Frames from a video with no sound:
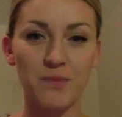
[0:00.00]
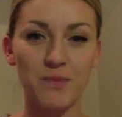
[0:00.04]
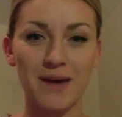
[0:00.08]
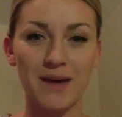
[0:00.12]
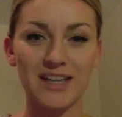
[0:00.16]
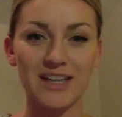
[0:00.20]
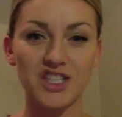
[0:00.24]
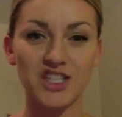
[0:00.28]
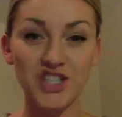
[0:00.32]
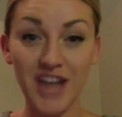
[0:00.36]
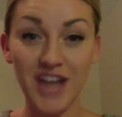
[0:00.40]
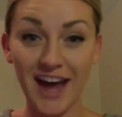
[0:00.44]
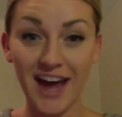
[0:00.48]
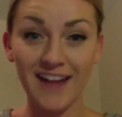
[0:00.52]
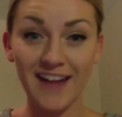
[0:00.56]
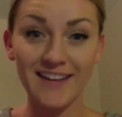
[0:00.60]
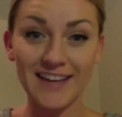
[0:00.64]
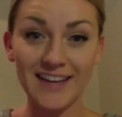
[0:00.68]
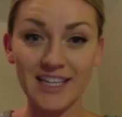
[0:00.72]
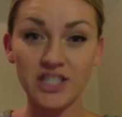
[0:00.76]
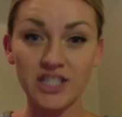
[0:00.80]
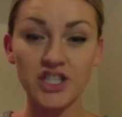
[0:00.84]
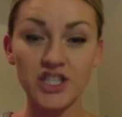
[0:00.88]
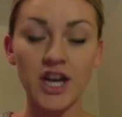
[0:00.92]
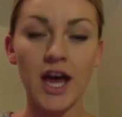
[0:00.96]
Bet
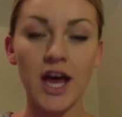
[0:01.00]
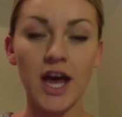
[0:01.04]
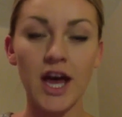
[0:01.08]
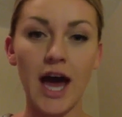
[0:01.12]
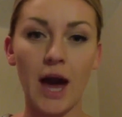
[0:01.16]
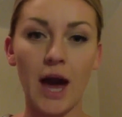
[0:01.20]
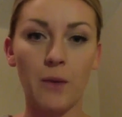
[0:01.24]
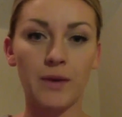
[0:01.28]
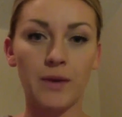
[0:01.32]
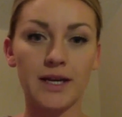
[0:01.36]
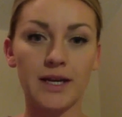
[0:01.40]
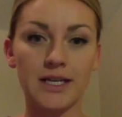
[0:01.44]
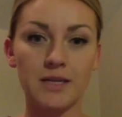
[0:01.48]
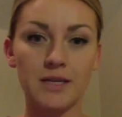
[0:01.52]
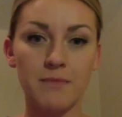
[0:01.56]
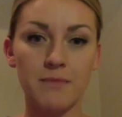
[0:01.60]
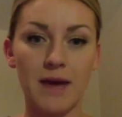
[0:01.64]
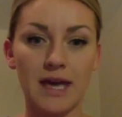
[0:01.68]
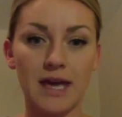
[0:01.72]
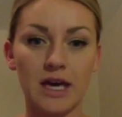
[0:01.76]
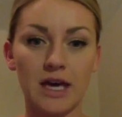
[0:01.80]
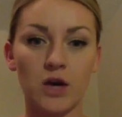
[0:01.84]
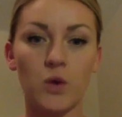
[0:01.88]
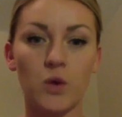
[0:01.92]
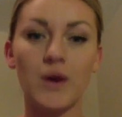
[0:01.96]
Challenge. I wanted to
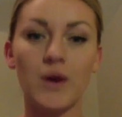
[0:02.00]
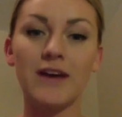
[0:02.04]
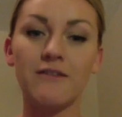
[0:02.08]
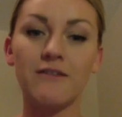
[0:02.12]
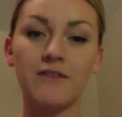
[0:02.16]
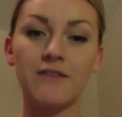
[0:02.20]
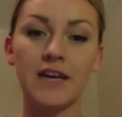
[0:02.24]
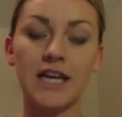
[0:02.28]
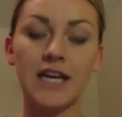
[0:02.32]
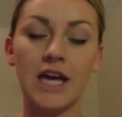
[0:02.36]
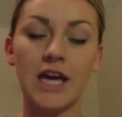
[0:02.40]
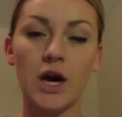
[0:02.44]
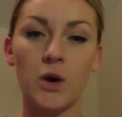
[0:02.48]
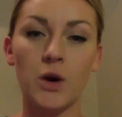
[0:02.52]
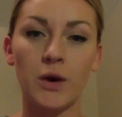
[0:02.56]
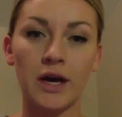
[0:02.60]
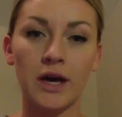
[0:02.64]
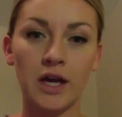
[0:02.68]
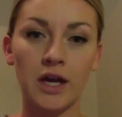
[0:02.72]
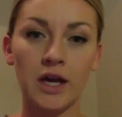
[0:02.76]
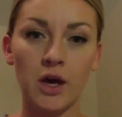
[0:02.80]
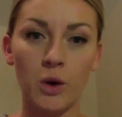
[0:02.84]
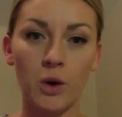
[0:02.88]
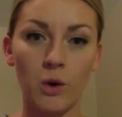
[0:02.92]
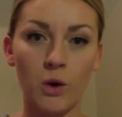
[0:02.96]
make a quick video
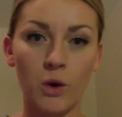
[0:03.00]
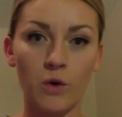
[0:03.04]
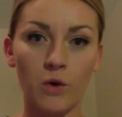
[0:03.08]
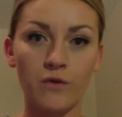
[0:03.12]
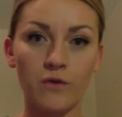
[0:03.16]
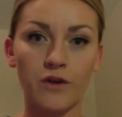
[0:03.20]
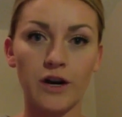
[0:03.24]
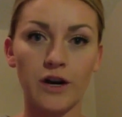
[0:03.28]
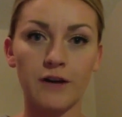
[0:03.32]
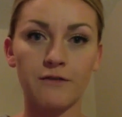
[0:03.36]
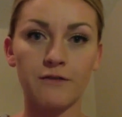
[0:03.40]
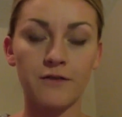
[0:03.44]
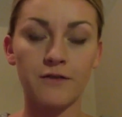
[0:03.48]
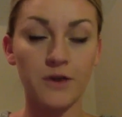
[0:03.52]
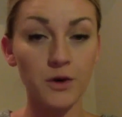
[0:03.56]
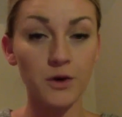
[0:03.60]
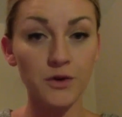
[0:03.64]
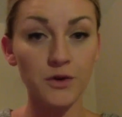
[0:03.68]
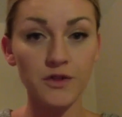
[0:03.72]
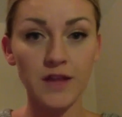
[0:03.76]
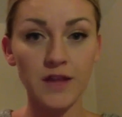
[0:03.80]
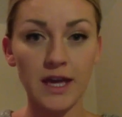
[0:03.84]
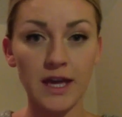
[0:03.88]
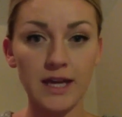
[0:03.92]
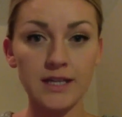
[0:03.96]
and go over a
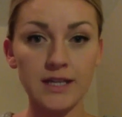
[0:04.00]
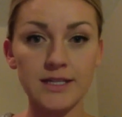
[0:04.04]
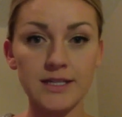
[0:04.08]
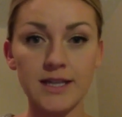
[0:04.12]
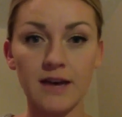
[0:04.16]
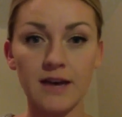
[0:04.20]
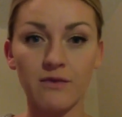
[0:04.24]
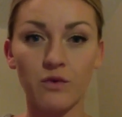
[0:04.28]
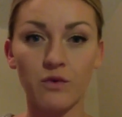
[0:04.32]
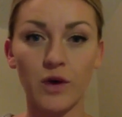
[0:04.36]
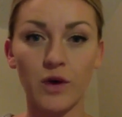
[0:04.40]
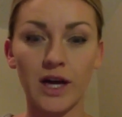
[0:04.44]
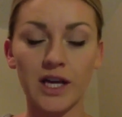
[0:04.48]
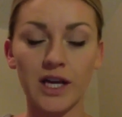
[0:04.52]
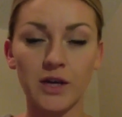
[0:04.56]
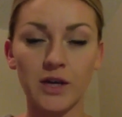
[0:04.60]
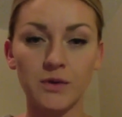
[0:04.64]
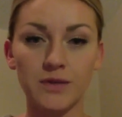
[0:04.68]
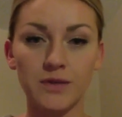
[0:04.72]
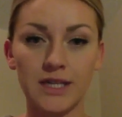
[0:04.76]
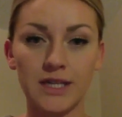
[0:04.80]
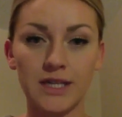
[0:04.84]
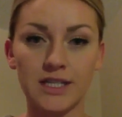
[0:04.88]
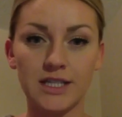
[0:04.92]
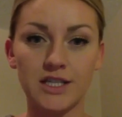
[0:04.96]
few things of what
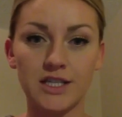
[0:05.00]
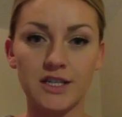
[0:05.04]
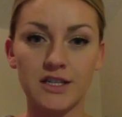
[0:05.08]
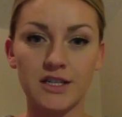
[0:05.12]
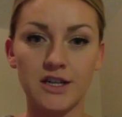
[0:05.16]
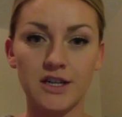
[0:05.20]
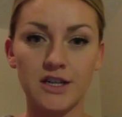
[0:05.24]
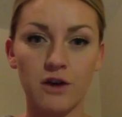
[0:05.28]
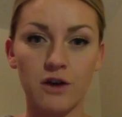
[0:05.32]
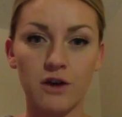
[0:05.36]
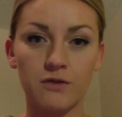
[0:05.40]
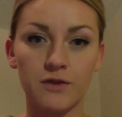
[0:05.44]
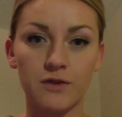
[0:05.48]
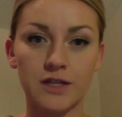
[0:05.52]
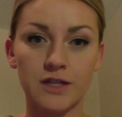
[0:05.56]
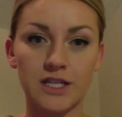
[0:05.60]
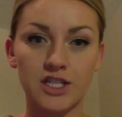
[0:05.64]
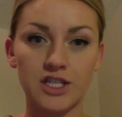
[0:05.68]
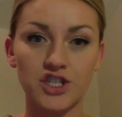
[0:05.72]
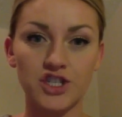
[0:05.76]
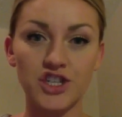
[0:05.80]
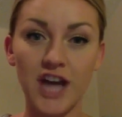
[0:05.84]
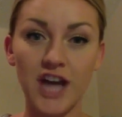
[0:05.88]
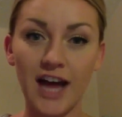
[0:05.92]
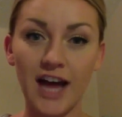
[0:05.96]
you need to know for
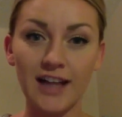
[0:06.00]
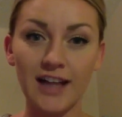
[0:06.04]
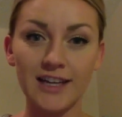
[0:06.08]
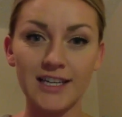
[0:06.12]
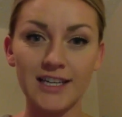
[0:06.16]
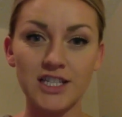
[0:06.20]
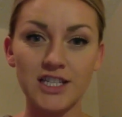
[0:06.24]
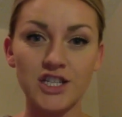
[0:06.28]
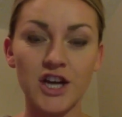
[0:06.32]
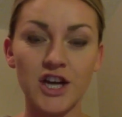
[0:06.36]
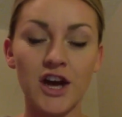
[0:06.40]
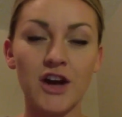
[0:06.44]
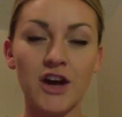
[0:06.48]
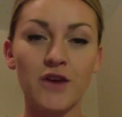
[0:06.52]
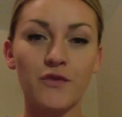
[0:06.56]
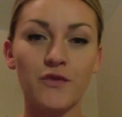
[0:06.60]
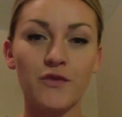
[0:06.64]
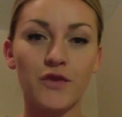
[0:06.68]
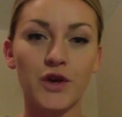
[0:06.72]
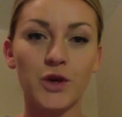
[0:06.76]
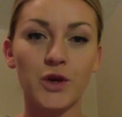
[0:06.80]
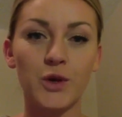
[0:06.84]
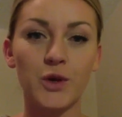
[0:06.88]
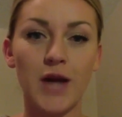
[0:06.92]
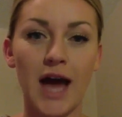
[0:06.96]
this challenge
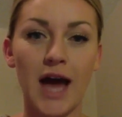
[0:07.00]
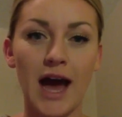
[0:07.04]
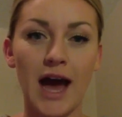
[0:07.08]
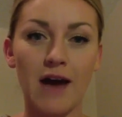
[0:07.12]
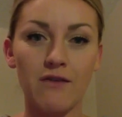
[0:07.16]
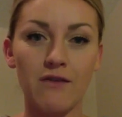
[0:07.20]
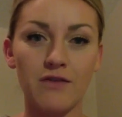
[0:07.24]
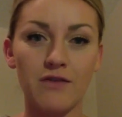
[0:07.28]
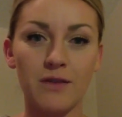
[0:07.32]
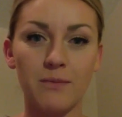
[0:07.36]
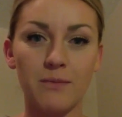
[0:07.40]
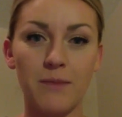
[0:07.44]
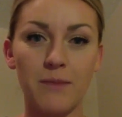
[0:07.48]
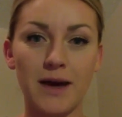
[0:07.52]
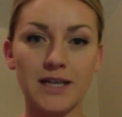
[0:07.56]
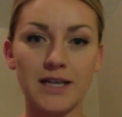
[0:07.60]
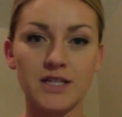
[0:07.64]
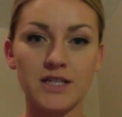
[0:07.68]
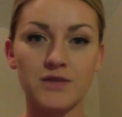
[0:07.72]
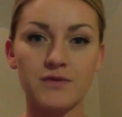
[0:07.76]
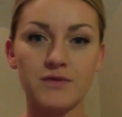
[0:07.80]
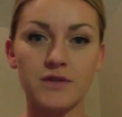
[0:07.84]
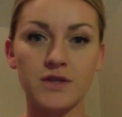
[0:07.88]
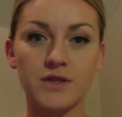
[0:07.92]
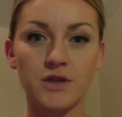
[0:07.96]
for you to have the
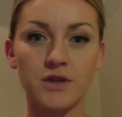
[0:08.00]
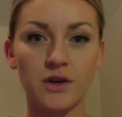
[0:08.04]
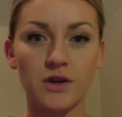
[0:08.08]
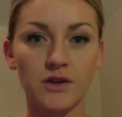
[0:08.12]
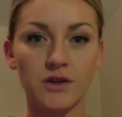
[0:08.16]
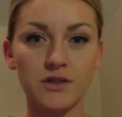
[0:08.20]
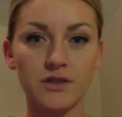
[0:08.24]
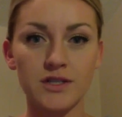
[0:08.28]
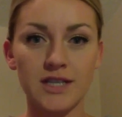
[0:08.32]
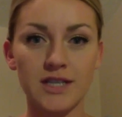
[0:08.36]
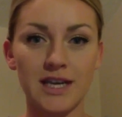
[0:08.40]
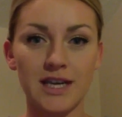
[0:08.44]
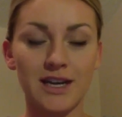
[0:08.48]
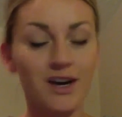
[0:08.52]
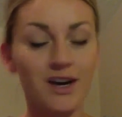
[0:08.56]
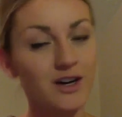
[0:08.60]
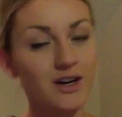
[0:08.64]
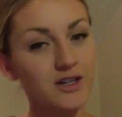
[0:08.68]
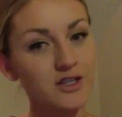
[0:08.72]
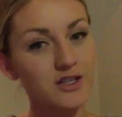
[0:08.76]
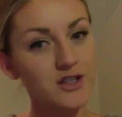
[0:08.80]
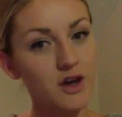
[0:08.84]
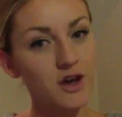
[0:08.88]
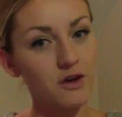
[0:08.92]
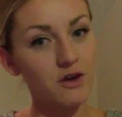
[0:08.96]
best results and
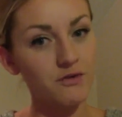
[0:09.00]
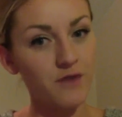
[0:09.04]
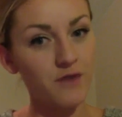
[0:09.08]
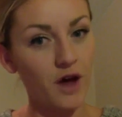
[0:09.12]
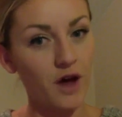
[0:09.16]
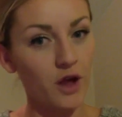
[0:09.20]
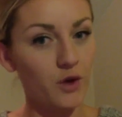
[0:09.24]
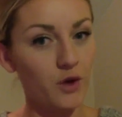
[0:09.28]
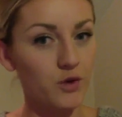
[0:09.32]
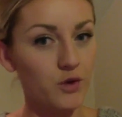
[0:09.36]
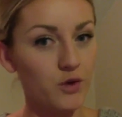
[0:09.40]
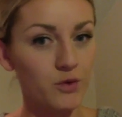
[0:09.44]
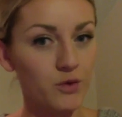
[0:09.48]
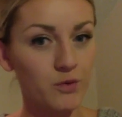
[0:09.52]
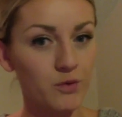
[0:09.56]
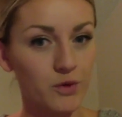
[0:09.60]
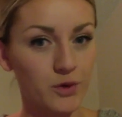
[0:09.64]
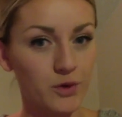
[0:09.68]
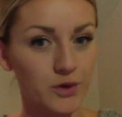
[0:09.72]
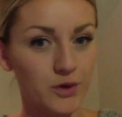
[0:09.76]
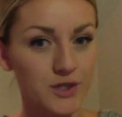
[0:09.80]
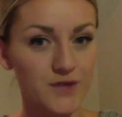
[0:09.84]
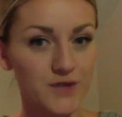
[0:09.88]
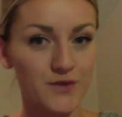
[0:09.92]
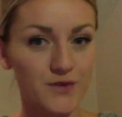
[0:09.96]
also follow the
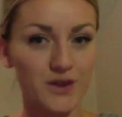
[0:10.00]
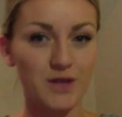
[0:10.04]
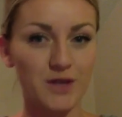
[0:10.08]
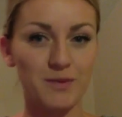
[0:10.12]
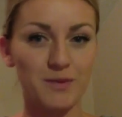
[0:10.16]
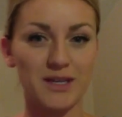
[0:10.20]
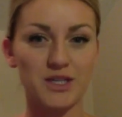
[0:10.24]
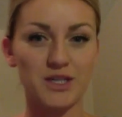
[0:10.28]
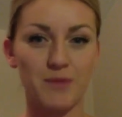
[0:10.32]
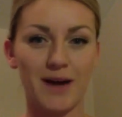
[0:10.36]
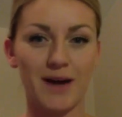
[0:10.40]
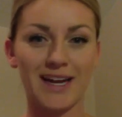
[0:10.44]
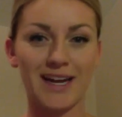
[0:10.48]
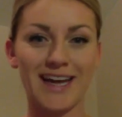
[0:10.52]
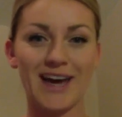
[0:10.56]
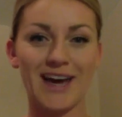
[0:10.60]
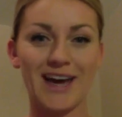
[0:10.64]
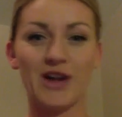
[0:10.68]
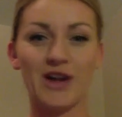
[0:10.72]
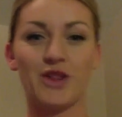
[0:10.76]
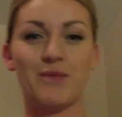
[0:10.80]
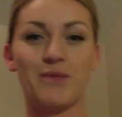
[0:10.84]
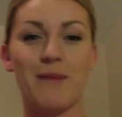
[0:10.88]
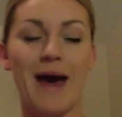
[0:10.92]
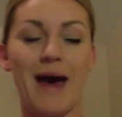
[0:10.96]
rules for the Beachbody
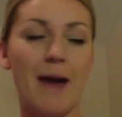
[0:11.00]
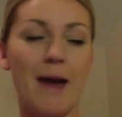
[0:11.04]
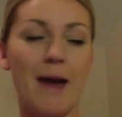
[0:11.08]
Health Bet.